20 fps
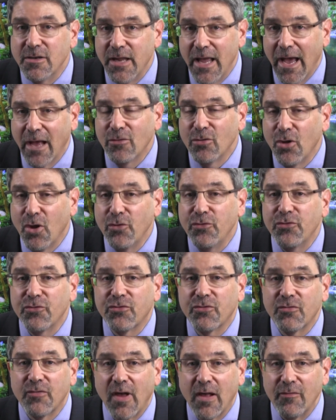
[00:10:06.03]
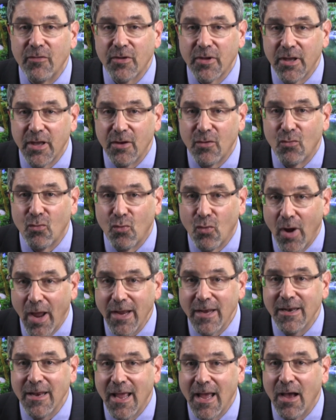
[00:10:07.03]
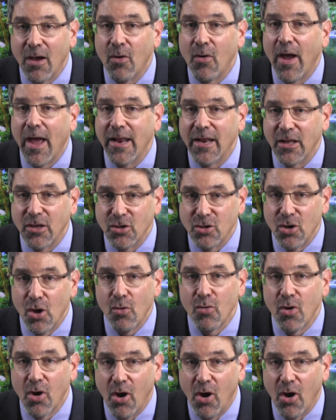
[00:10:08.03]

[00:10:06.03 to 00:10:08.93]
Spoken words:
Download your Survival Kit right now and at no